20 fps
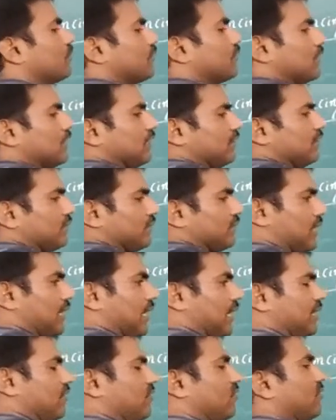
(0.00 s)
is
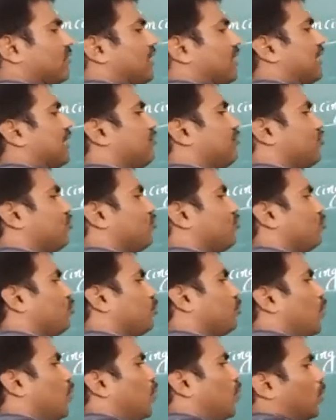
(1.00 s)
rise
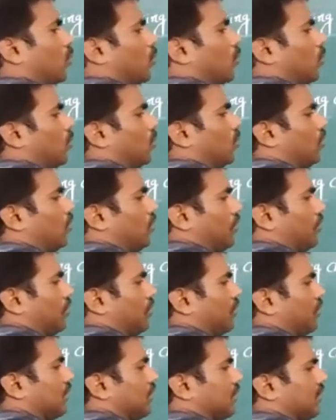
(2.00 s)
H2O.
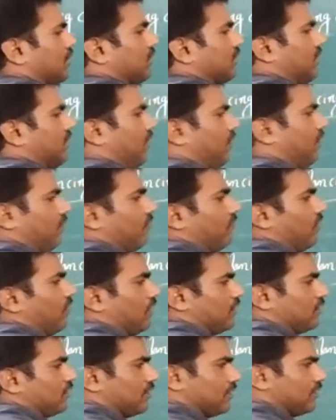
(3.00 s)
It is a
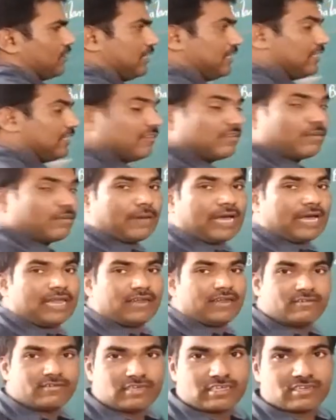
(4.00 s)
water. It is a
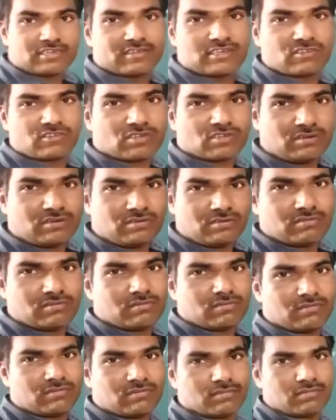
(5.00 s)
balanced equation.
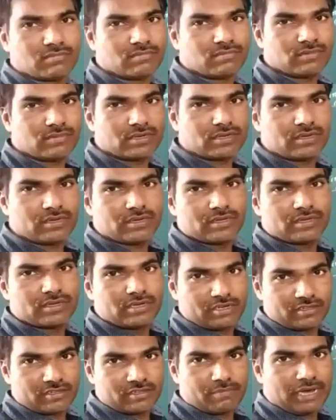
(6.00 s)

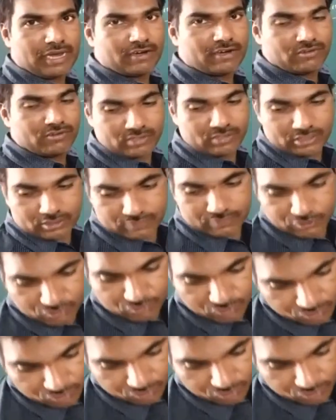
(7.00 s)
It is a balanced equation,